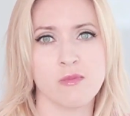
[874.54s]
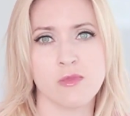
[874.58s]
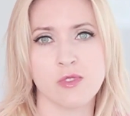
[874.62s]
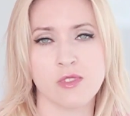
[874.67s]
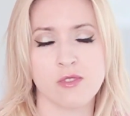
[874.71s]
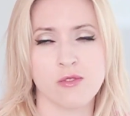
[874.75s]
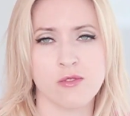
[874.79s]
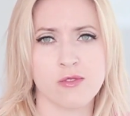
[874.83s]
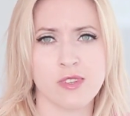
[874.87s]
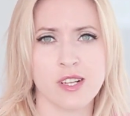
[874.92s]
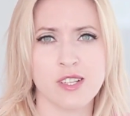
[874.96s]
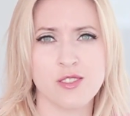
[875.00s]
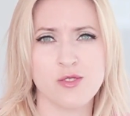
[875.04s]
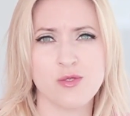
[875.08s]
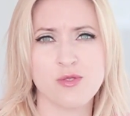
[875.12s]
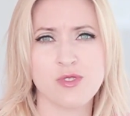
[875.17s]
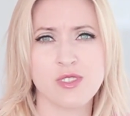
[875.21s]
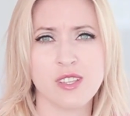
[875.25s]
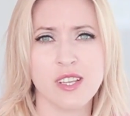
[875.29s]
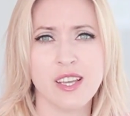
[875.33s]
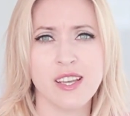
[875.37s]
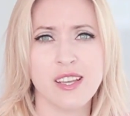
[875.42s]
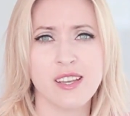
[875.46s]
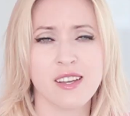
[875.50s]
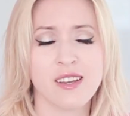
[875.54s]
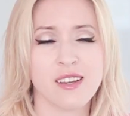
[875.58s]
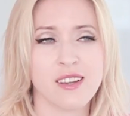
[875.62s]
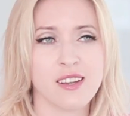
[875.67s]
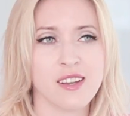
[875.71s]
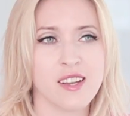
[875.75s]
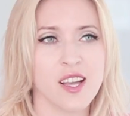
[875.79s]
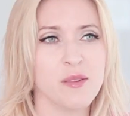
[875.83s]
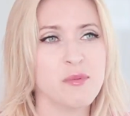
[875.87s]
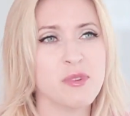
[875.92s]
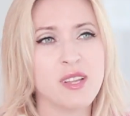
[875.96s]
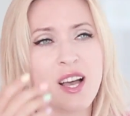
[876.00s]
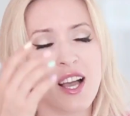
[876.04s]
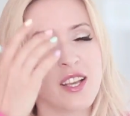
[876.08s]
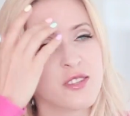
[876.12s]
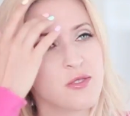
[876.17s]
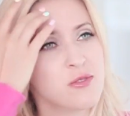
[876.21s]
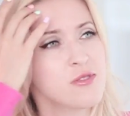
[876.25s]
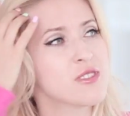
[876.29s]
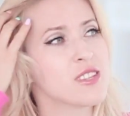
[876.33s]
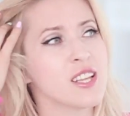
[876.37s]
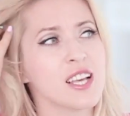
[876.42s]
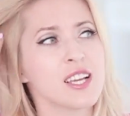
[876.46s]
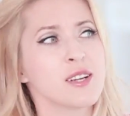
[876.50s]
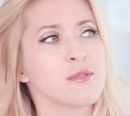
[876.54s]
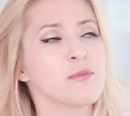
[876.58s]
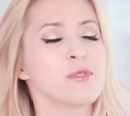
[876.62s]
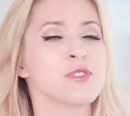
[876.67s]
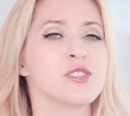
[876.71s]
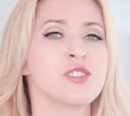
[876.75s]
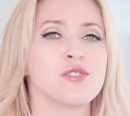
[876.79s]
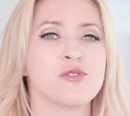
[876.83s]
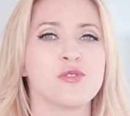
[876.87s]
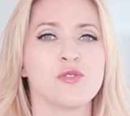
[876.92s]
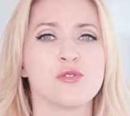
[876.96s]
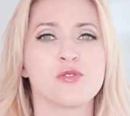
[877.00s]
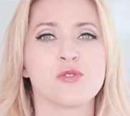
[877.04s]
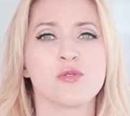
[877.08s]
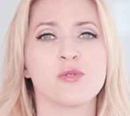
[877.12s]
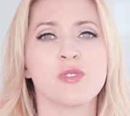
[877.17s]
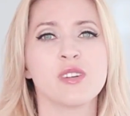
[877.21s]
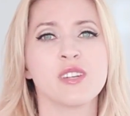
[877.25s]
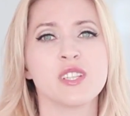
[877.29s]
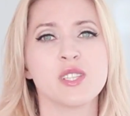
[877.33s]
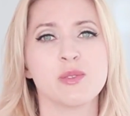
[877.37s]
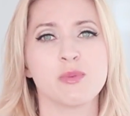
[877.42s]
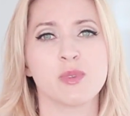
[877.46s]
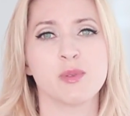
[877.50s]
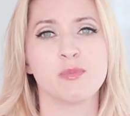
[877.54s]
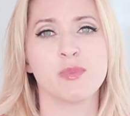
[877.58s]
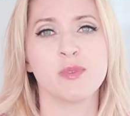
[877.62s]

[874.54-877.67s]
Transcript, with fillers: Is it right to say? I mean, I don't like watching tutorials where